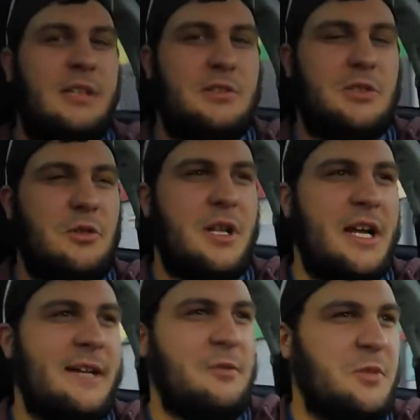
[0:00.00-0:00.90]
What's going
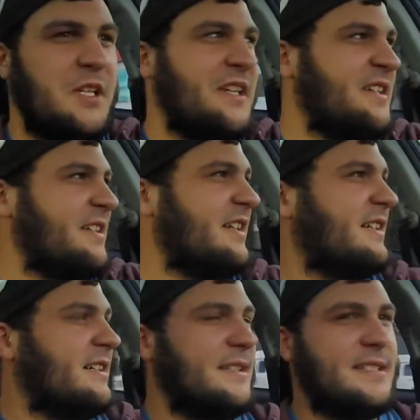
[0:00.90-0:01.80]
on, everybody?
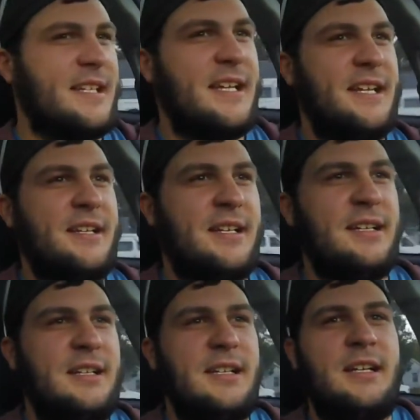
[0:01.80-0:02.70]
Uh, today, uh,
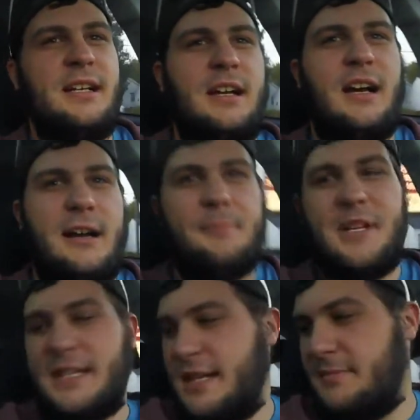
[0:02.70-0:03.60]
I've
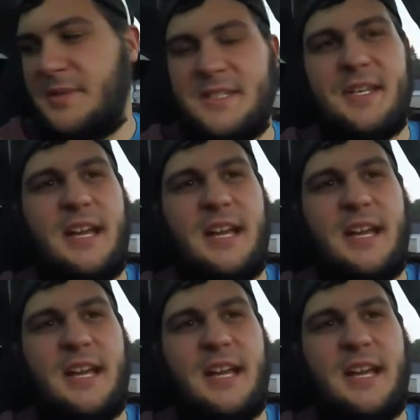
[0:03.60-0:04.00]
been kind of busy.